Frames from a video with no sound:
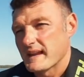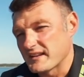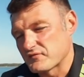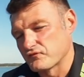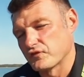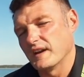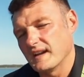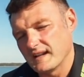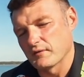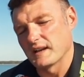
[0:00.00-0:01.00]
It's
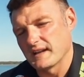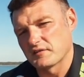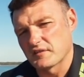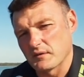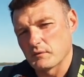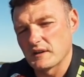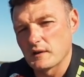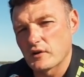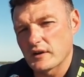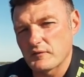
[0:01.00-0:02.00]
really, really interesting when you
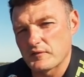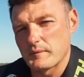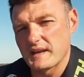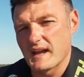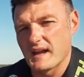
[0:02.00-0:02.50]
look at it from the